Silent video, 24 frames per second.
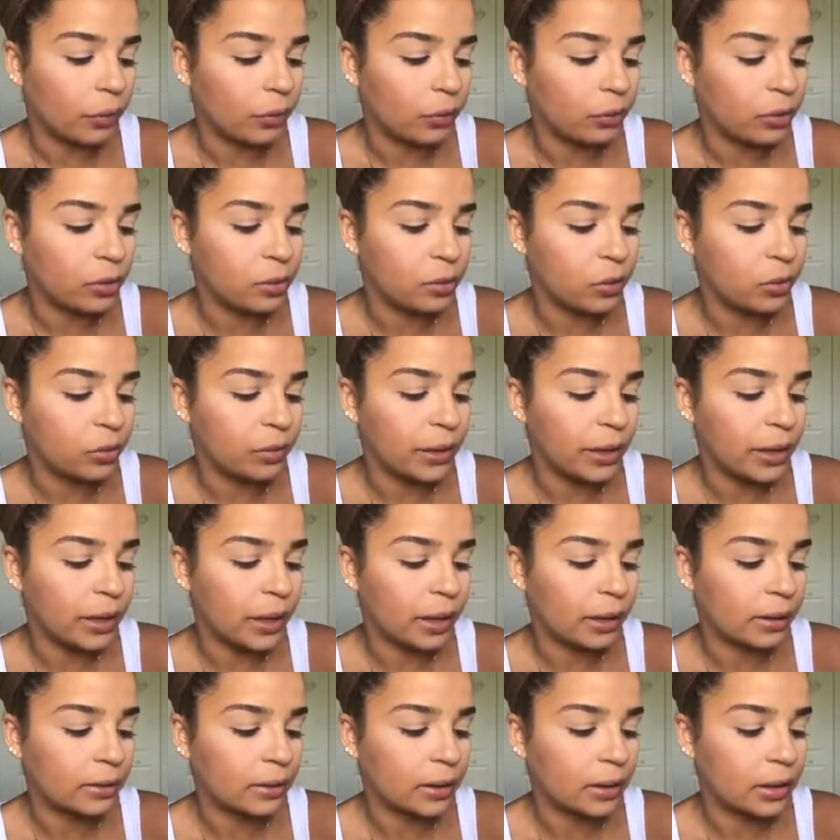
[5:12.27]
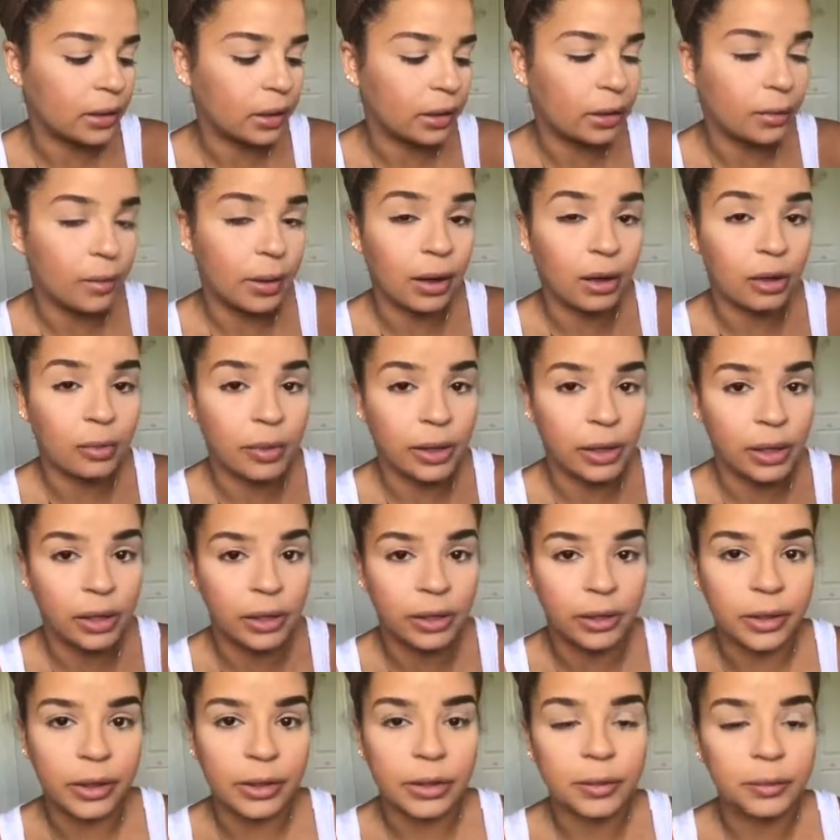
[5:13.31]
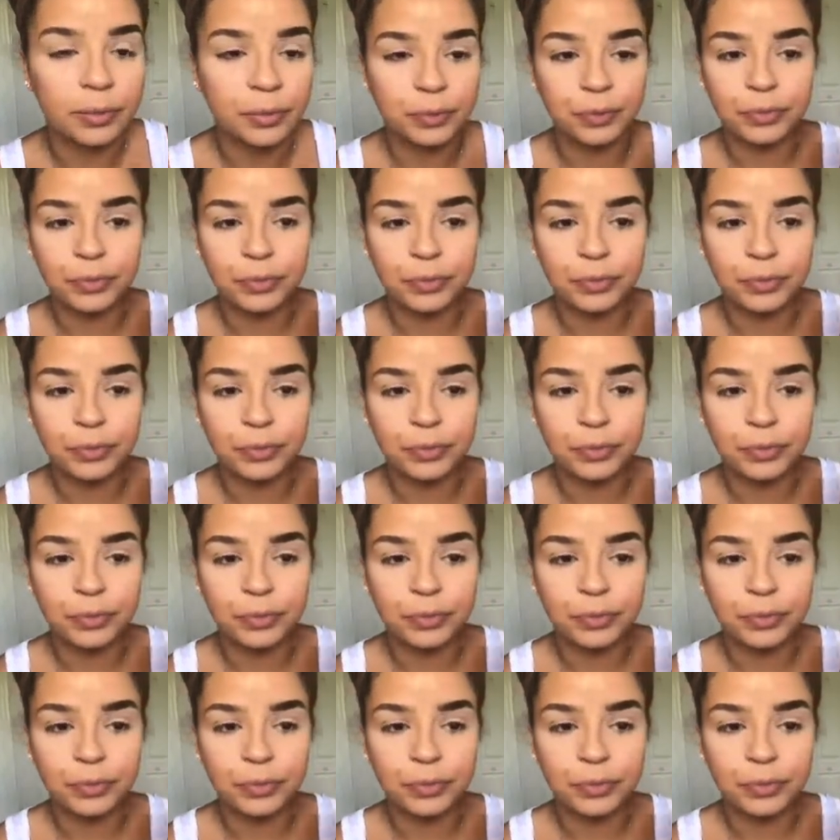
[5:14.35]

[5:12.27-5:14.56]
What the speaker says: remove the excess on the back of my hand.